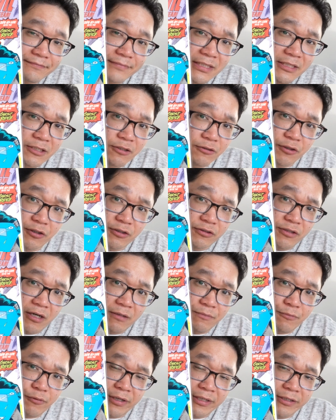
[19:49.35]
So
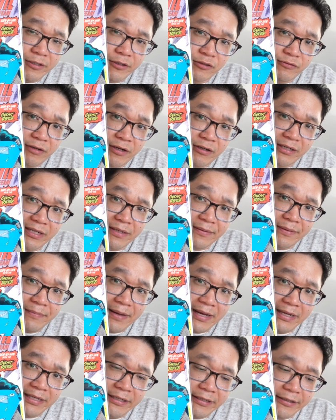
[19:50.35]
our boy Ghost Rider coming
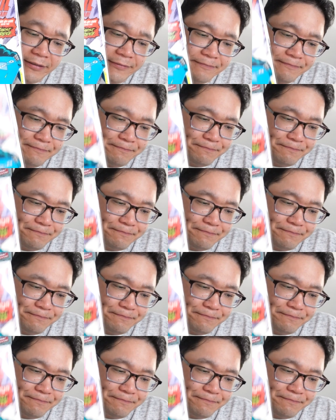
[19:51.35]
back here.